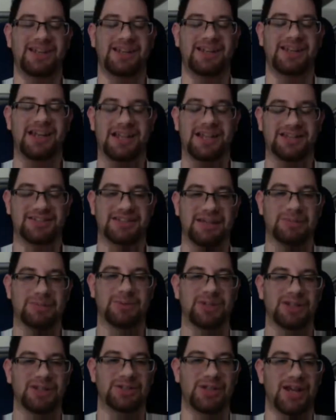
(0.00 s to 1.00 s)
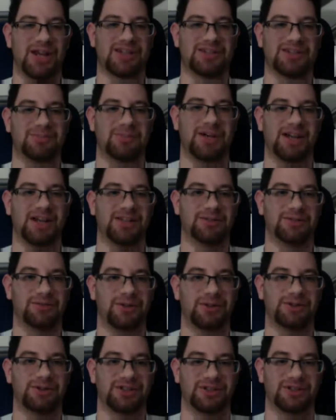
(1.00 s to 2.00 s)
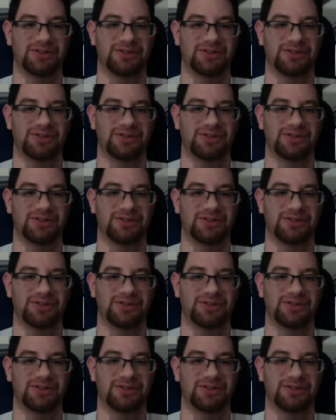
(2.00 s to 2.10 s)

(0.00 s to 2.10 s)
get Samuel Jackson back as Frozone.